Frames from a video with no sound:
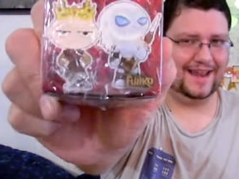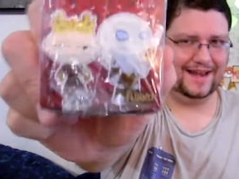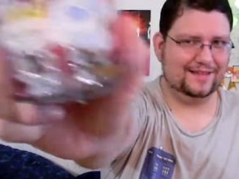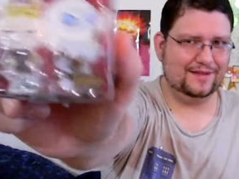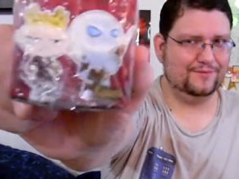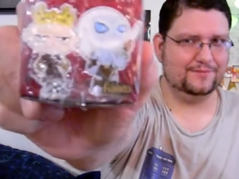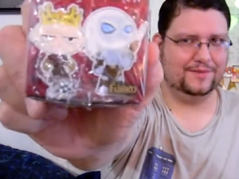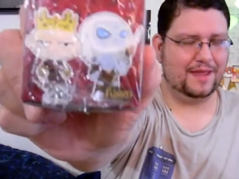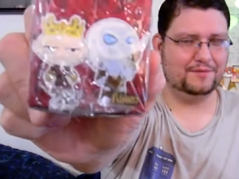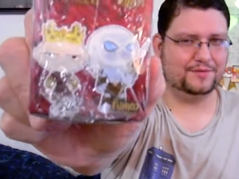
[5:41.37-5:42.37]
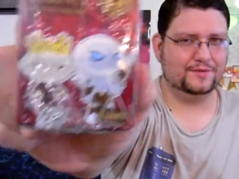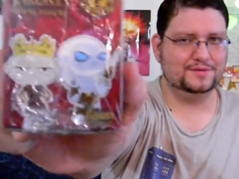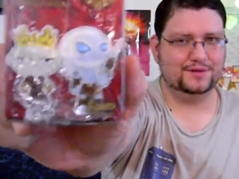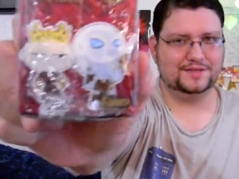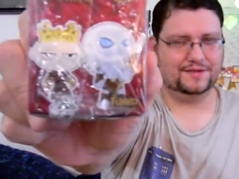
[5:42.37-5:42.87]
anything from Game of Thrones
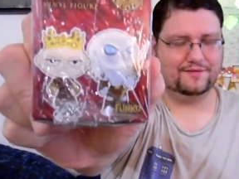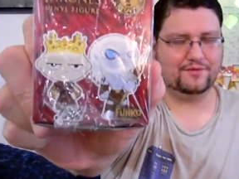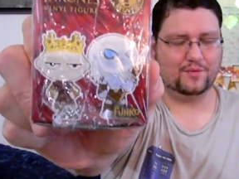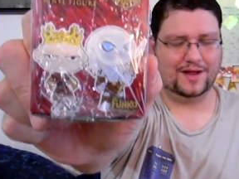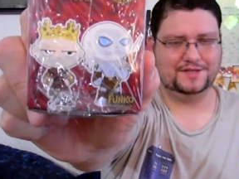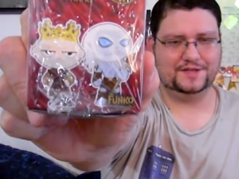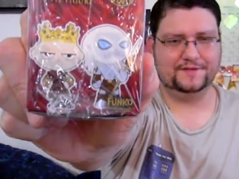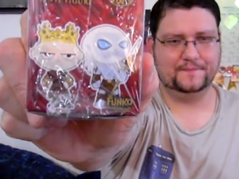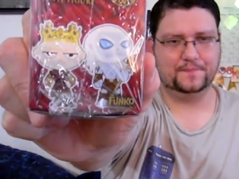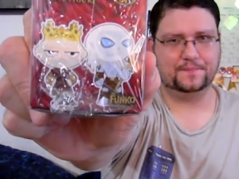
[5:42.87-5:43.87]
because I've never watched it,